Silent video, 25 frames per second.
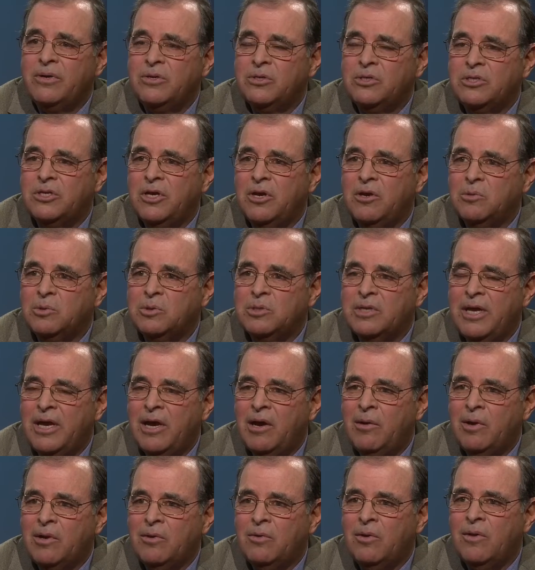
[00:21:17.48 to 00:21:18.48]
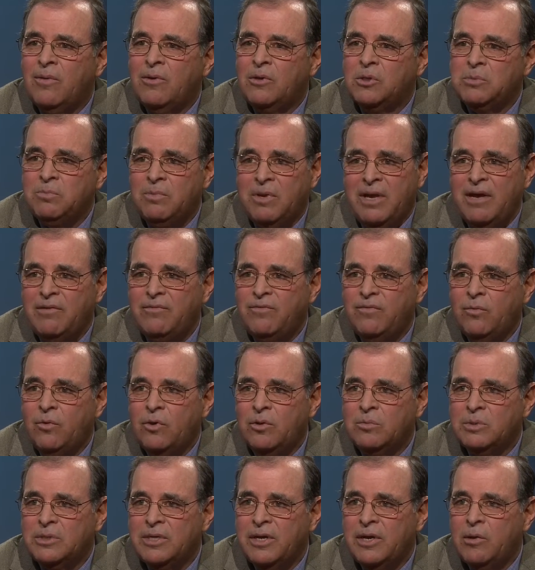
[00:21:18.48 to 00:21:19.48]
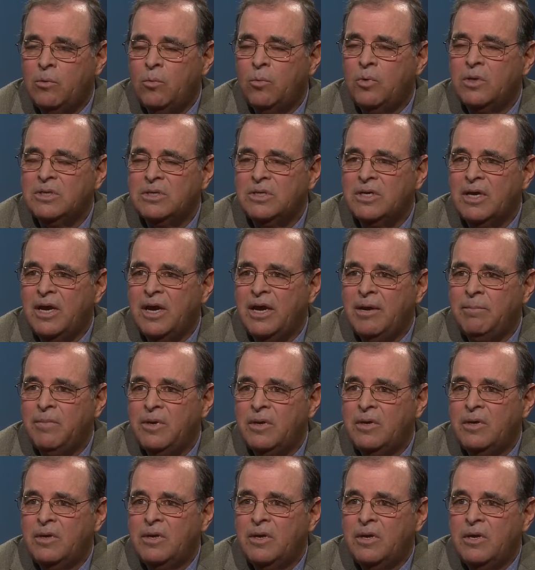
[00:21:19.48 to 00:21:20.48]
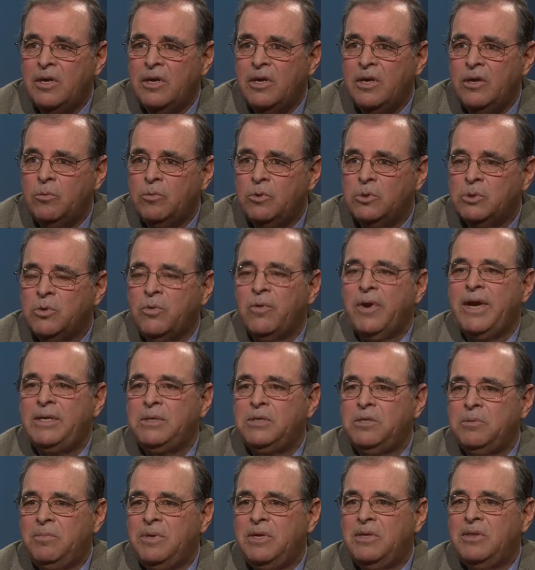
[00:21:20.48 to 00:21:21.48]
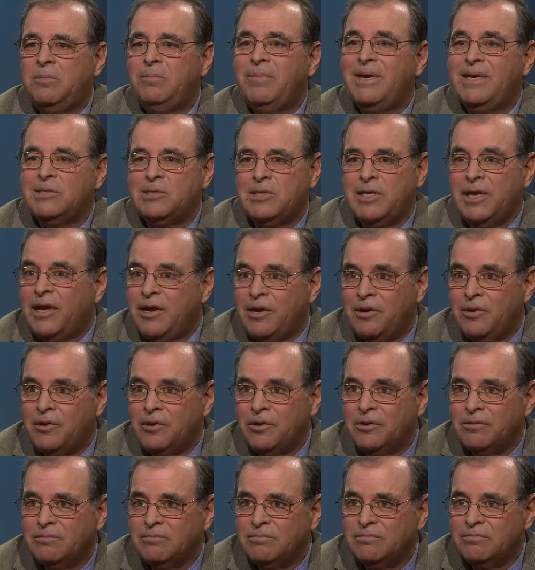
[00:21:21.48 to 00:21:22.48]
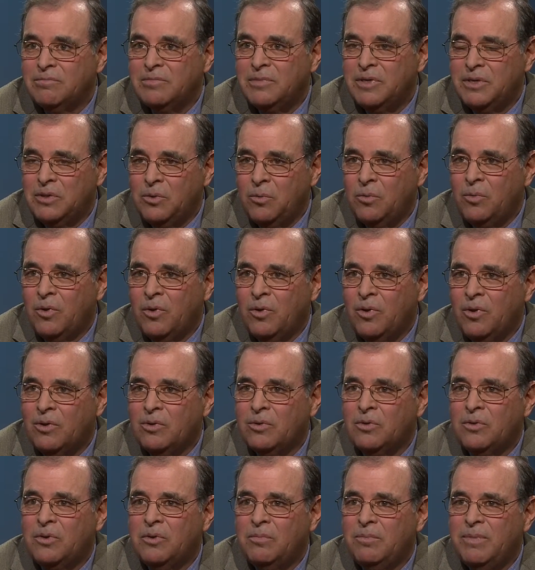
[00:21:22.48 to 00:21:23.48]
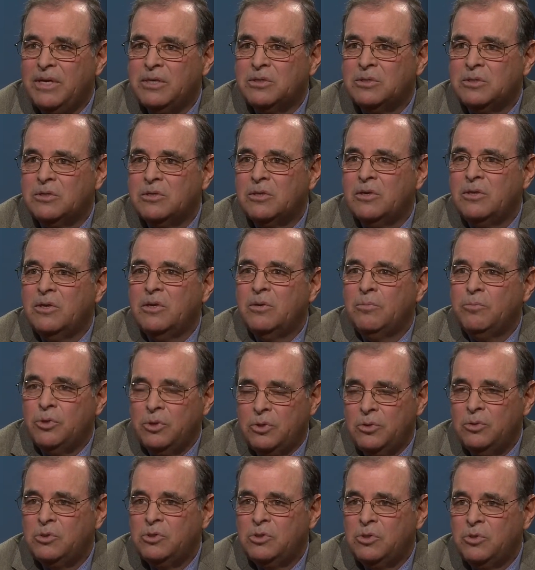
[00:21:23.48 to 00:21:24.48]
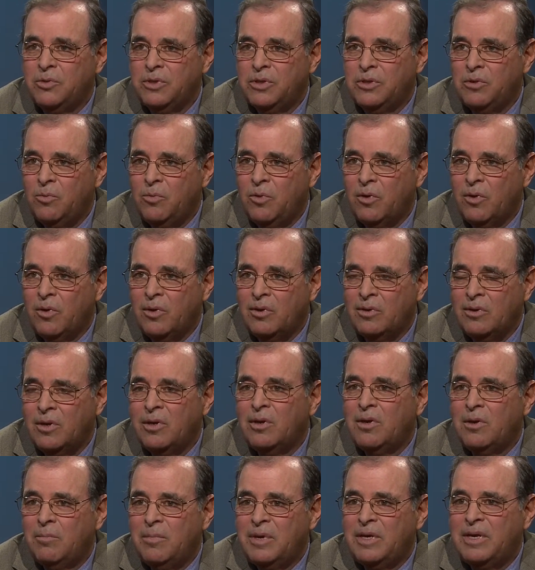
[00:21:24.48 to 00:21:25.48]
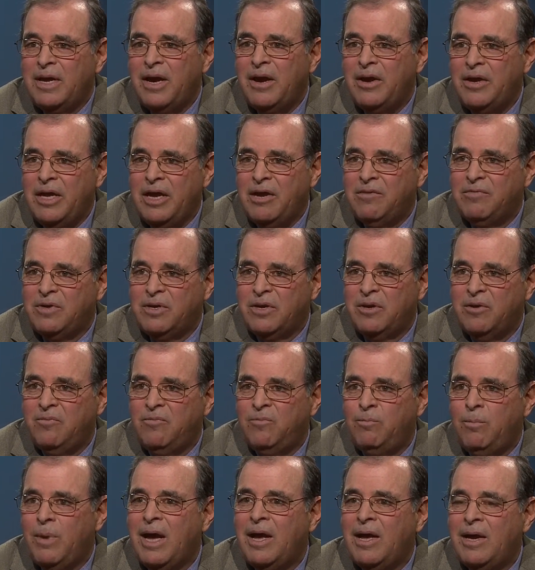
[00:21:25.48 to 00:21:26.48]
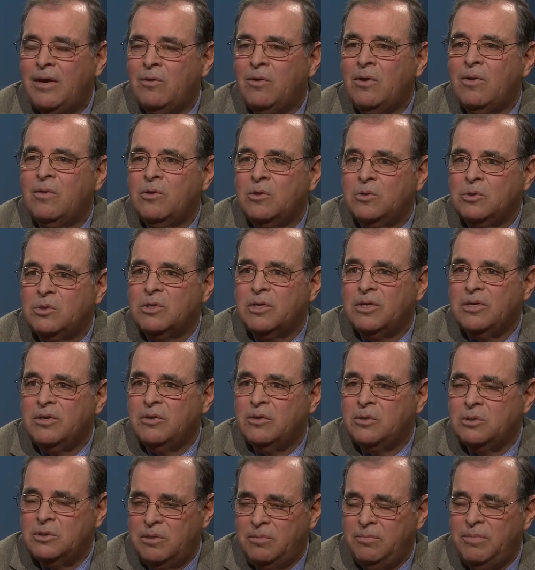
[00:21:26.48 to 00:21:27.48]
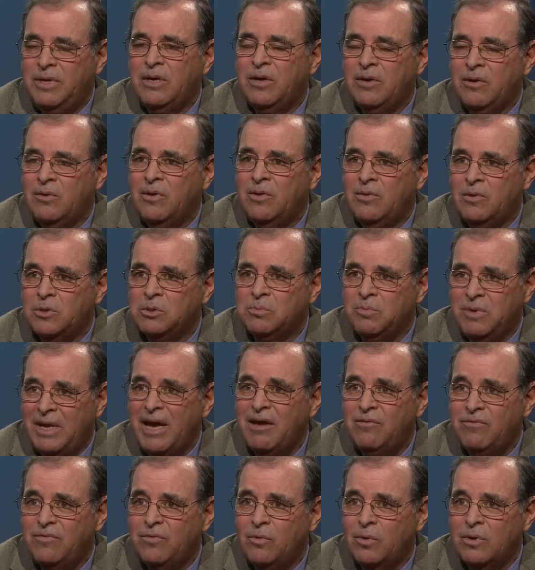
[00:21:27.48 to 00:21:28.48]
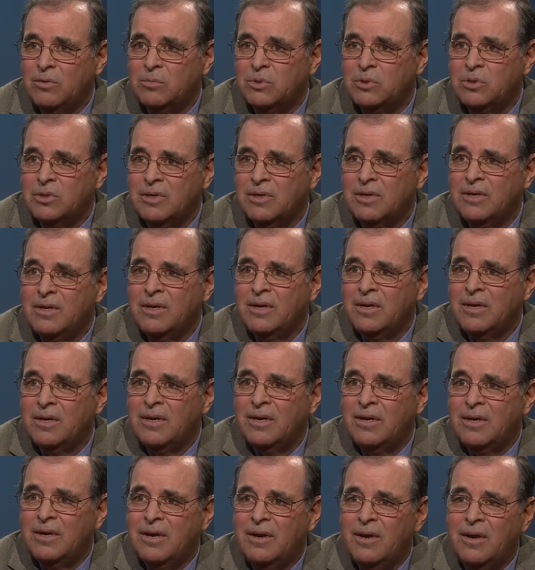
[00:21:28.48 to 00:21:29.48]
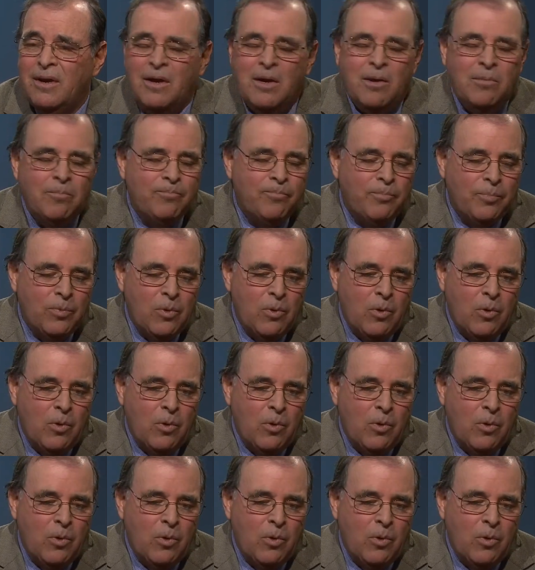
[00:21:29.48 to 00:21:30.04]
yourselves now on all those platforms that at one time it was great to be the best editor in the world or the best producer in the world, but now you have to combine all those skills and be on all those platforms. Absolutely. Um,